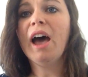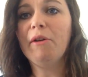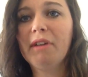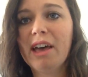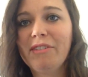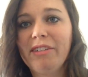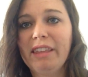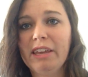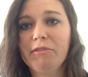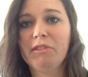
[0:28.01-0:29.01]
I will have a
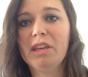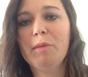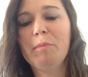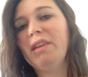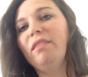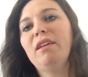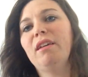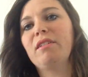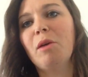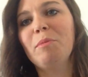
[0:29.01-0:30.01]
link for them in
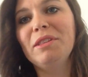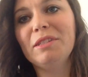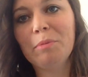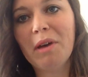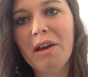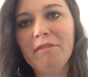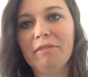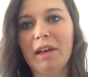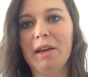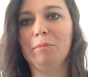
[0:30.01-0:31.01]
the comments above.
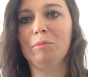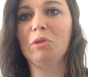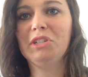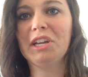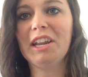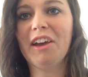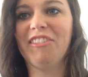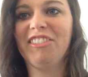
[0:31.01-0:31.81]
Um, go check it out.